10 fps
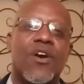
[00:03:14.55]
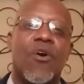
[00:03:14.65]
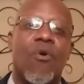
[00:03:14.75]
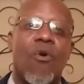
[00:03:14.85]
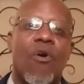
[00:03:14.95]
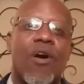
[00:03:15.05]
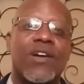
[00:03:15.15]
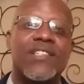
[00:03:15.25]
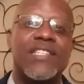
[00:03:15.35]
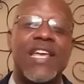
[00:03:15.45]
or
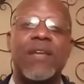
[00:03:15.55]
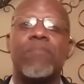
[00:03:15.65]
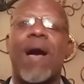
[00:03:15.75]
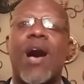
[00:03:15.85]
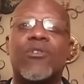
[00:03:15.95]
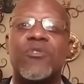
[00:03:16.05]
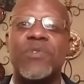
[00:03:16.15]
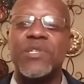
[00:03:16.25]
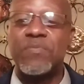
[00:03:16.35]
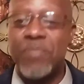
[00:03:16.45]
setting
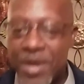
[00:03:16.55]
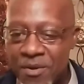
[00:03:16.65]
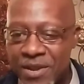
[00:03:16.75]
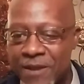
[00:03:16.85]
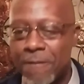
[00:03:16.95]
boundaries, period.